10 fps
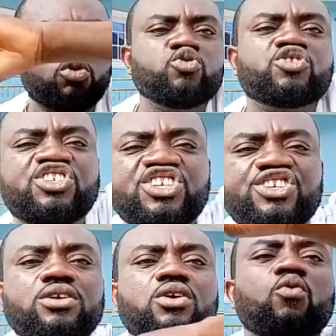to
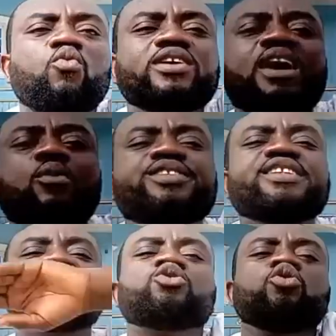see whether what
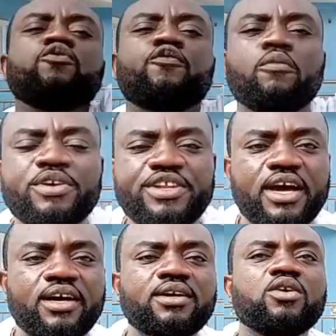they show you for
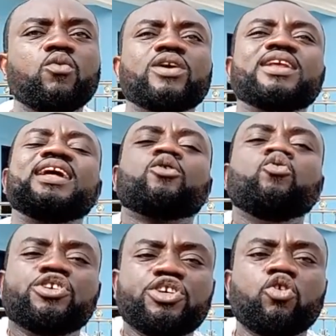media, whether na
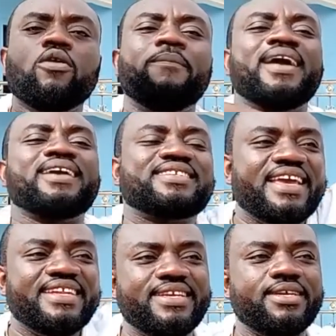Kogi or Bayelsa
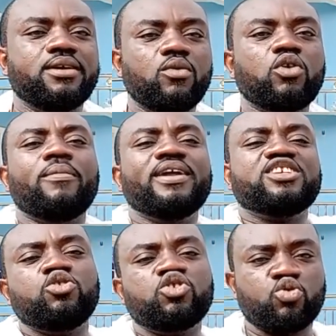Ide, we come back
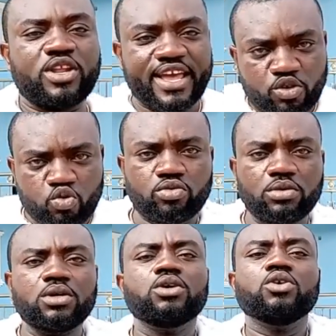they show you so na Edo.
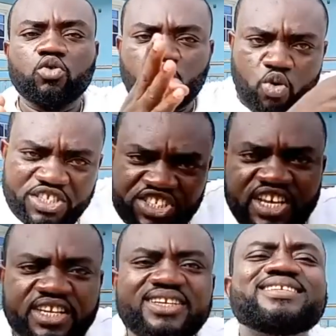Go and
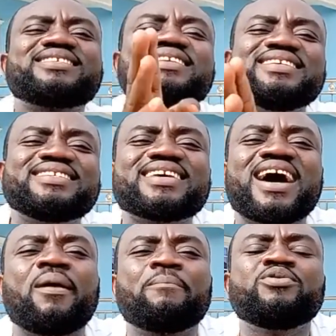check. These things
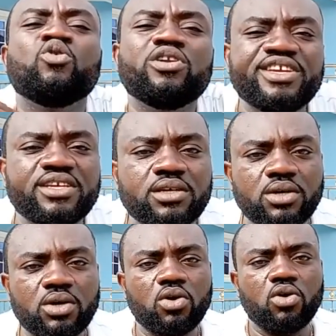are purely
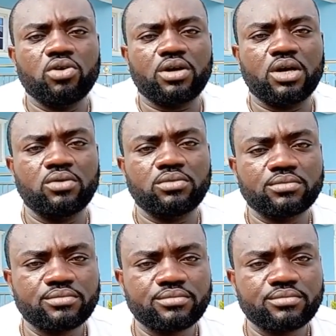on ground.